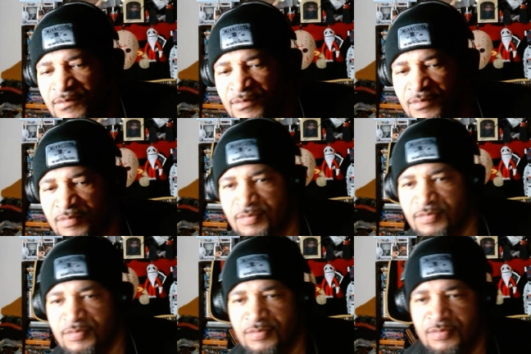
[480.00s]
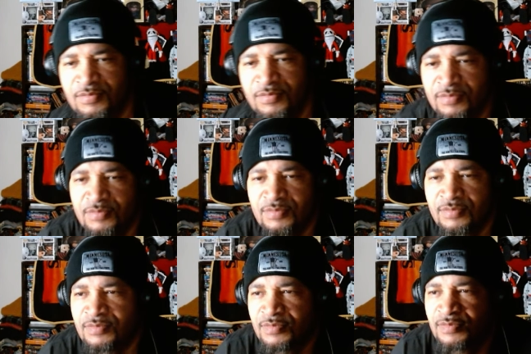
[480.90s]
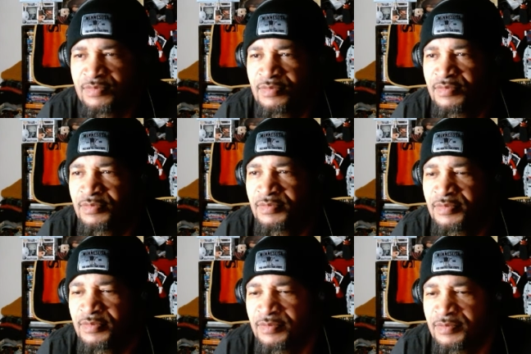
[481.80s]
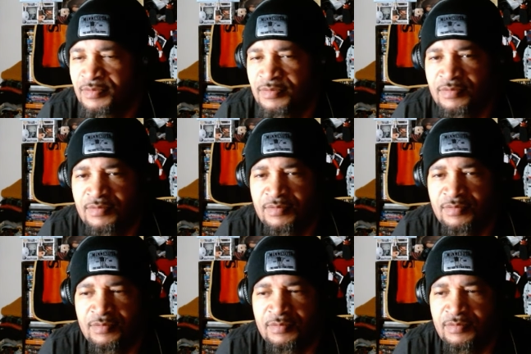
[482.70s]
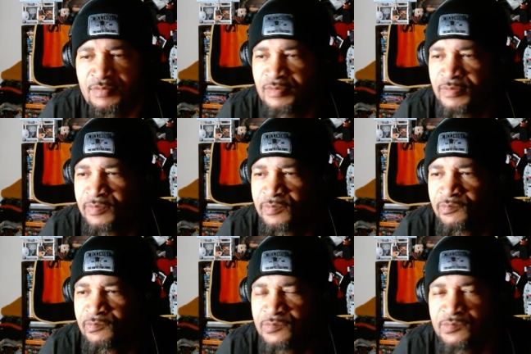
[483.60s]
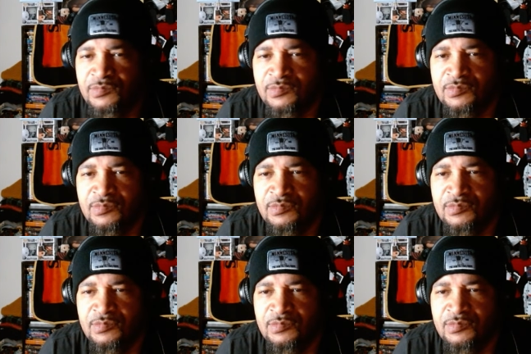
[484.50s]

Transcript: Nobody speaks.